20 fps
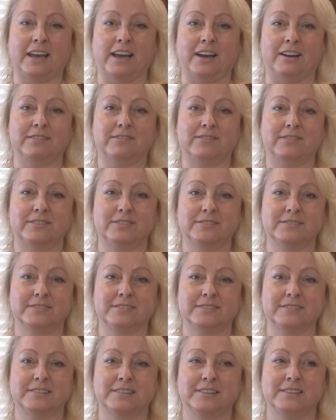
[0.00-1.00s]
and a half.
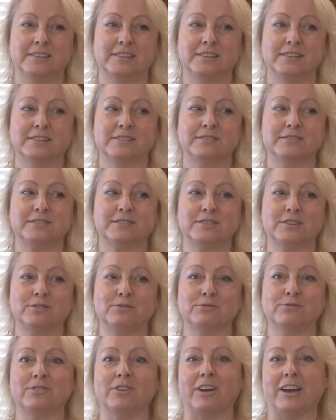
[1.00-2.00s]

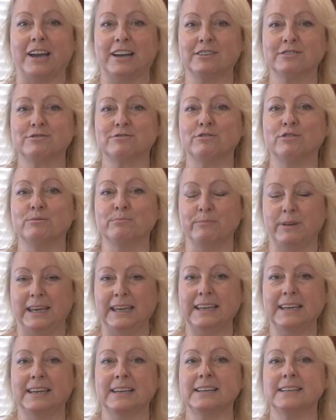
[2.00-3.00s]
So the actual
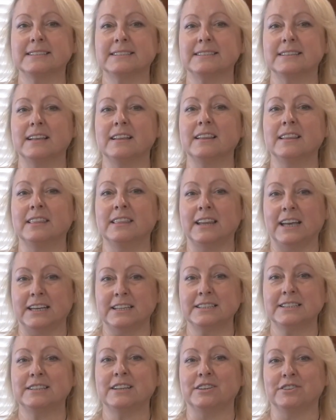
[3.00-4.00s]
making is
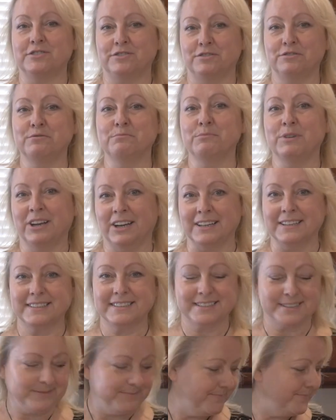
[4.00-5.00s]
less than two
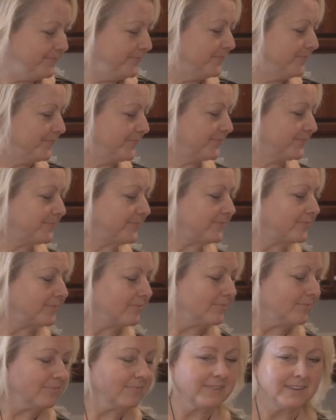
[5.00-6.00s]
minutes.
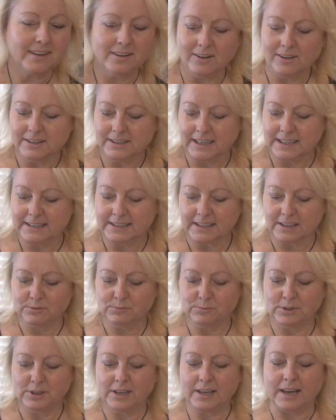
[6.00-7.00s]
All right,
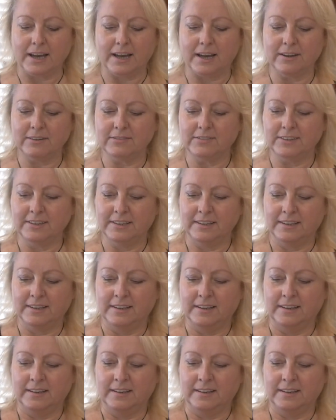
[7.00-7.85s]
then we have